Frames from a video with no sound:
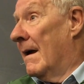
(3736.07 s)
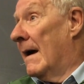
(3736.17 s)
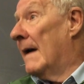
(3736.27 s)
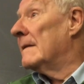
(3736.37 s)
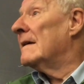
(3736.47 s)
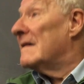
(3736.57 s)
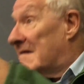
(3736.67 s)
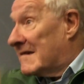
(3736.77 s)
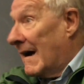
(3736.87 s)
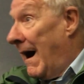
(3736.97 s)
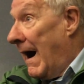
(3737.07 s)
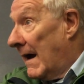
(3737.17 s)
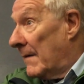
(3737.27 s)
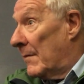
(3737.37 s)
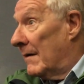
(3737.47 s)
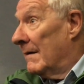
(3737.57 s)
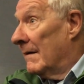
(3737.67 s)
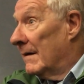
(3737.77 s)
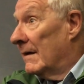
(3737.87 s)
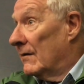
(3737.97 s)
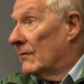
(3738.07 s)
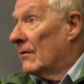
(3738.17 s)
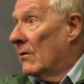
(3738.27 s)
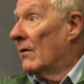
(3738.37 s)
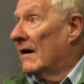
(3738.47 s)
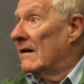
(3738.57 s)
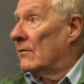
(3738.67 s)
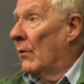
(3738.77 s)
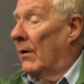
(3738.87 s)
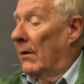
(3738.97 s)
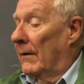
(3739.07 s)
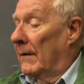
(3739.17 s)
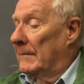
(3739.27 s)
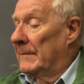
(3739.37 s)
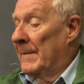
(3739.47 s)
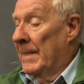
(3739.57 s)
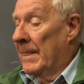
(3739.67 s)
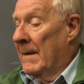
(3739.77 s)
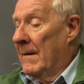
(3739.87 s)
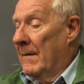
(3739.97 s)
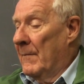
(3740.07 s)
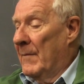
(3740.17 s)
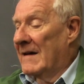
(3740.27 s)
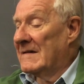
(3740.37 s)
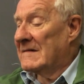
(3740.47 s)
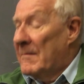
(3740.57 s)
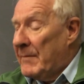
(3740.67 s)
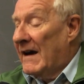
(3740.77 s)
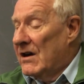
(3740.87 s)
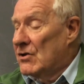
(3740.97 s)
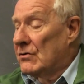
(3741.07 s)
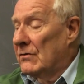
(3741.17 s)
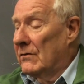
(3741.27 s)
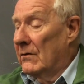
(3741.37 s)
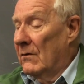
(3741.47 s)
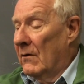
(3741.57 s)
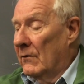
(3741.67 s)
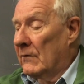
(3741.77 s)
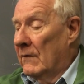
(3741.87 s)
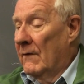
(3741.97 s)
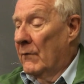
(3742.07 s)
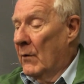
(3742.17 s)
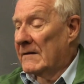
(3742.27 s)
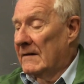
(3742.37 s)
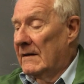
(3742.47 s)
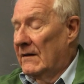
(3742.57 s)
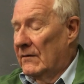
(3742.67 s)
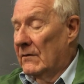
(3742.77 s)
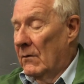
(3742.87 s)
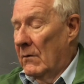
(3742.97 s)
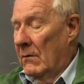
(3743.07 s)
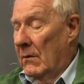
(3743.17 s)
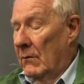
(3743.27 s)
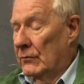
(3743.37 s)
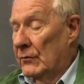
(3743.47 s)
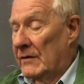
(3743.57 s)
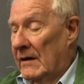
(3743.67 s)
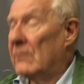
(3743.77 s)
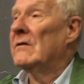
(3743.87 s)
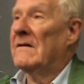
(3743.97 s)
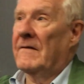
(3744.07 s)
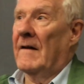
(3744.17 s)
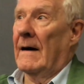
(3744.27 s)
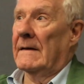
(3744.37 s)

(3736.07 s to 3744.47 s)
and inscribe in the concrete world by separation of what is today unified.